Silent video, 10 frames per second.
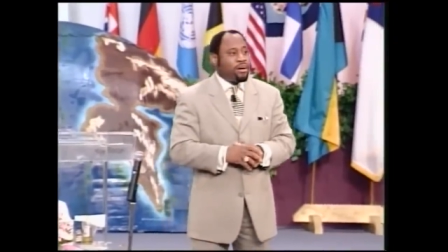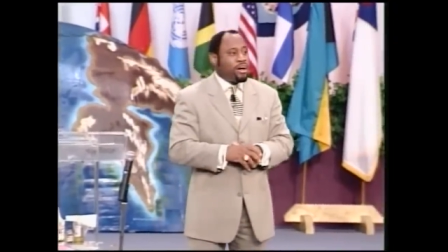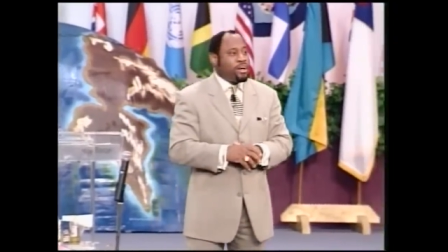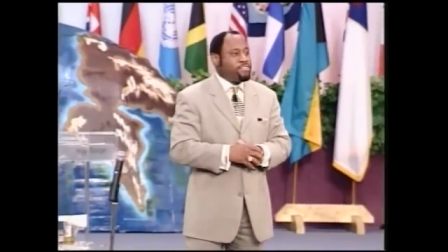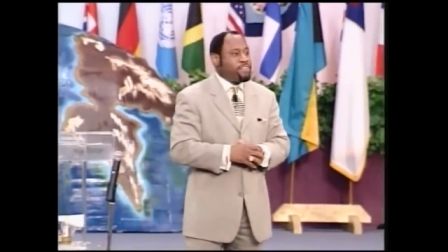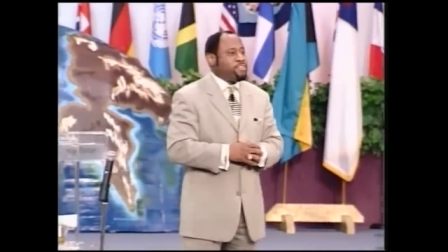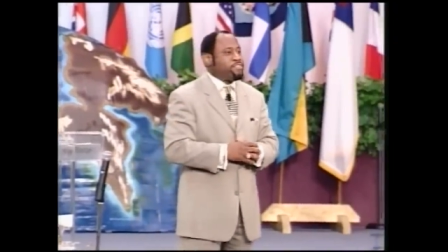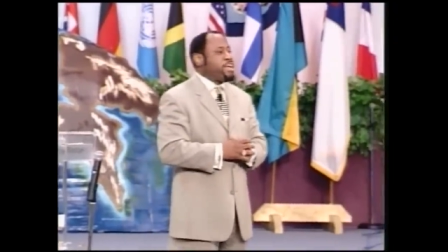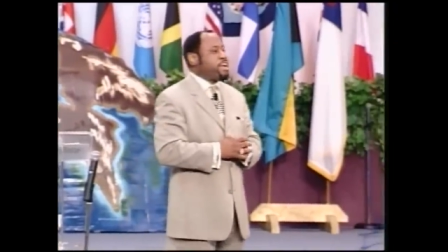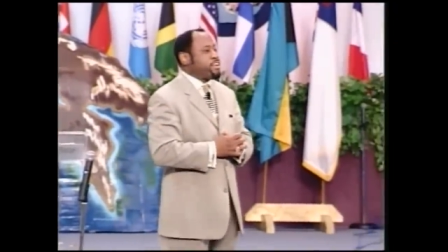I said,
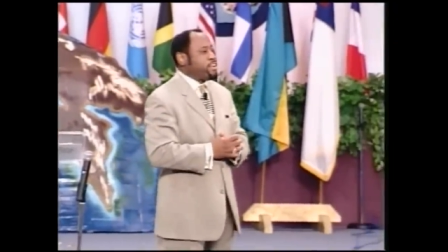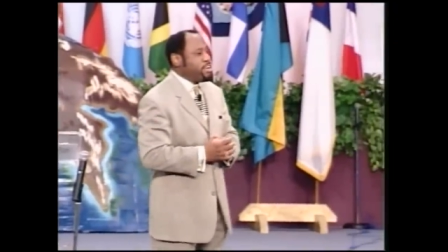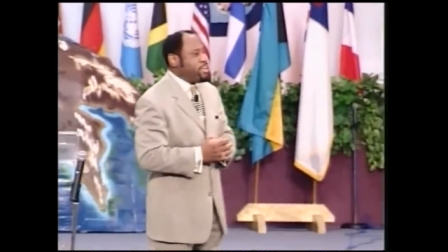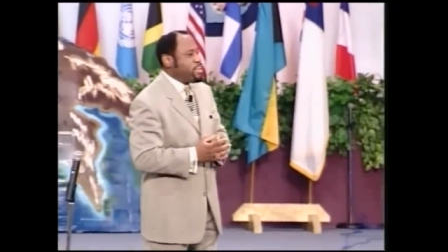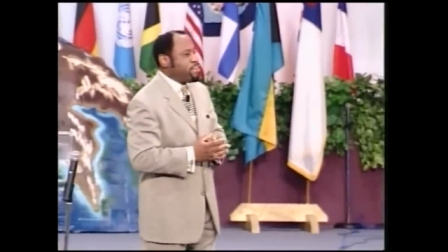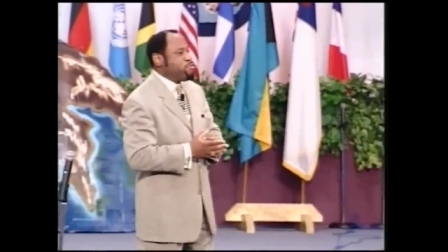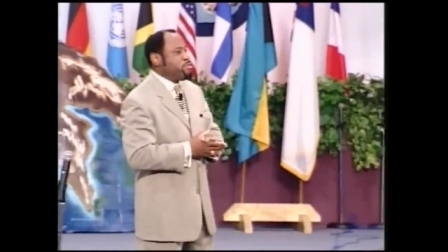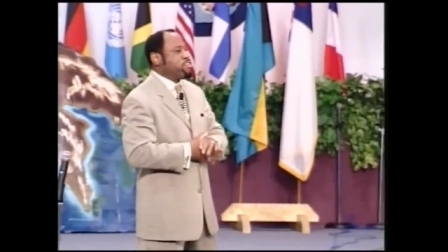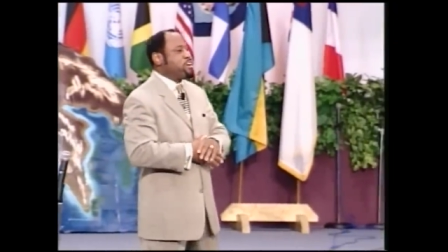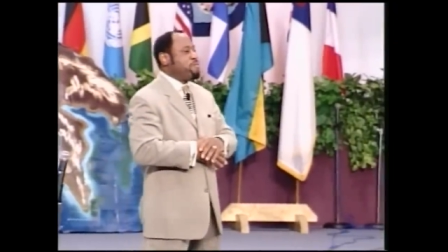secondly, if you
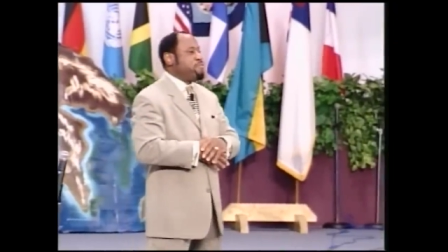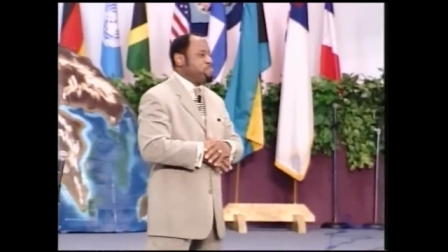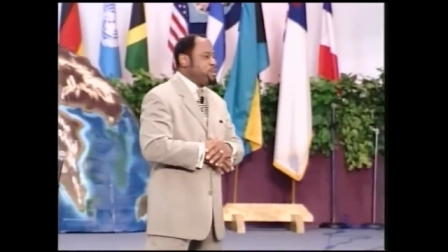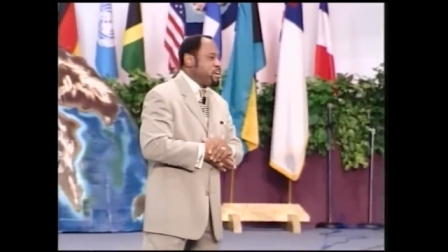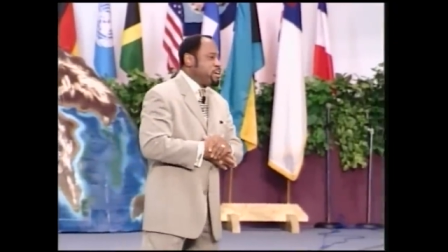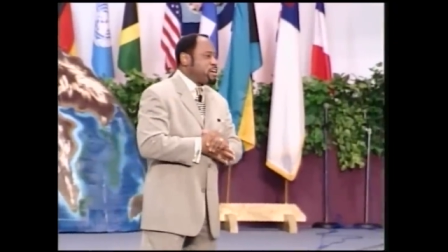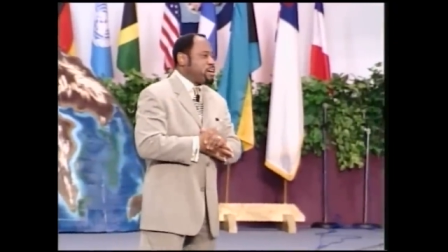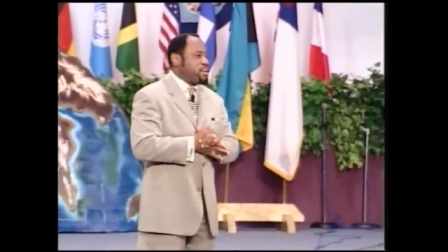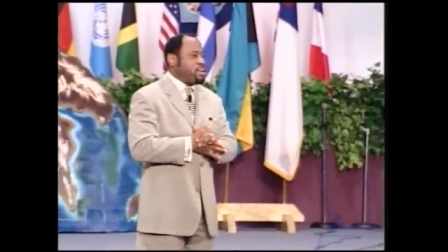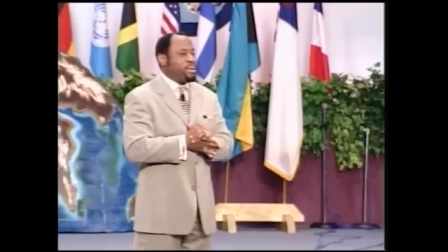will turn with me,
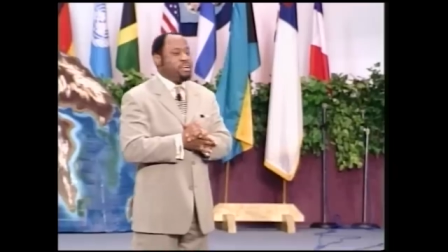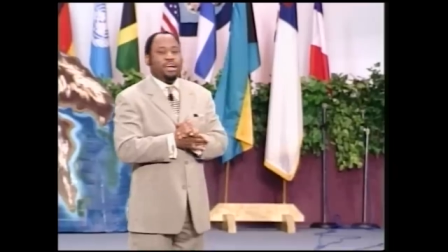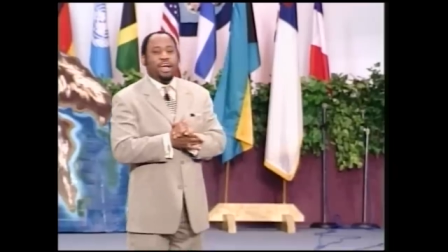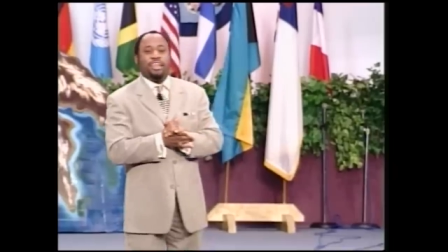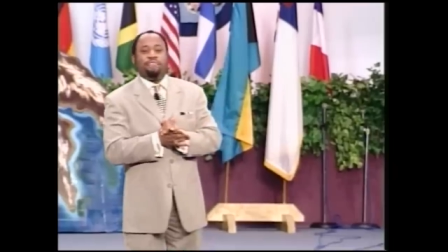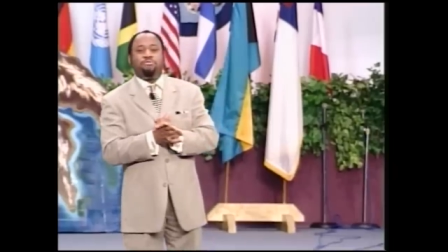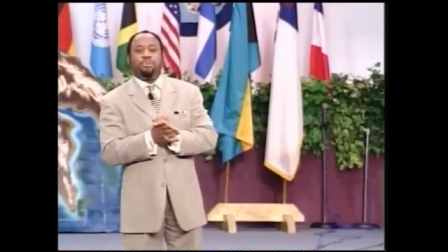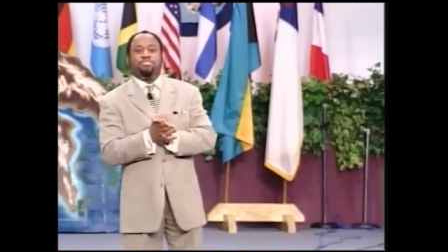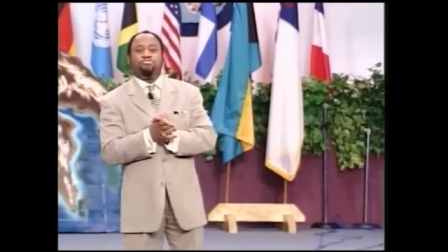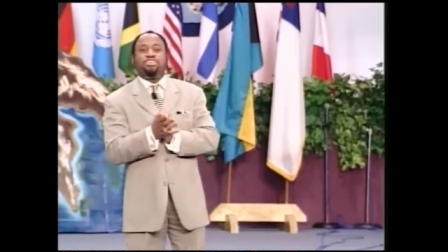and I had
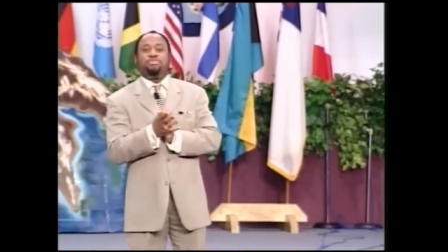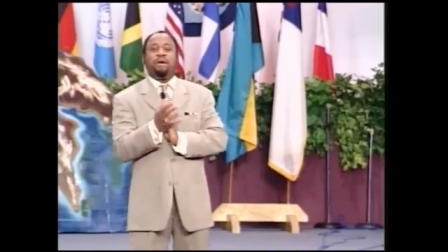everyone to read the